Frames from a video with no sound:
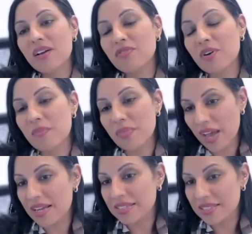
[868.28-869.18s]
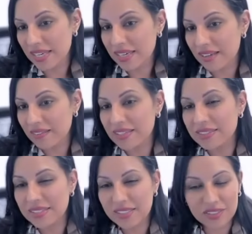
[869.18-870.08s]
from that data,
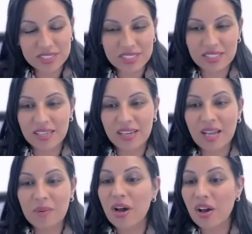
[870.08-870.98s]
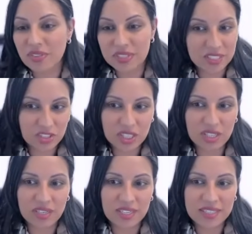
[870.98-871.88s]
that signal seeking, hypothesis
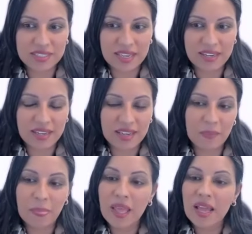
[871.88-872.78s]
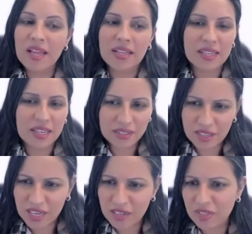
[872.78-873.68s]
generating data, get a
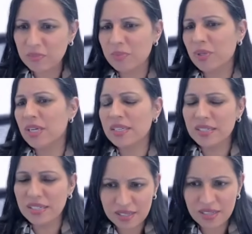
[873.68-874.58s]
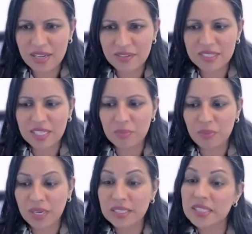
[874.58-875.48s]
lot of input, get a lot of data
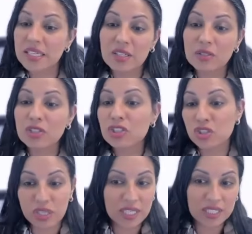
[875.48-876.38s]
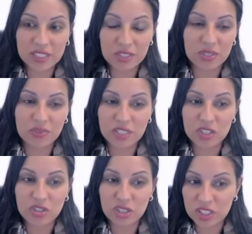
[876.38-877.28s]
points, and go straight into a
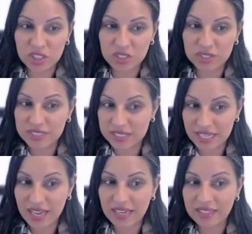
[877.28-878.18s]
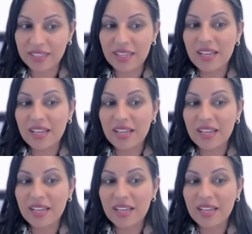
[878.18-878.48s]
registrational design.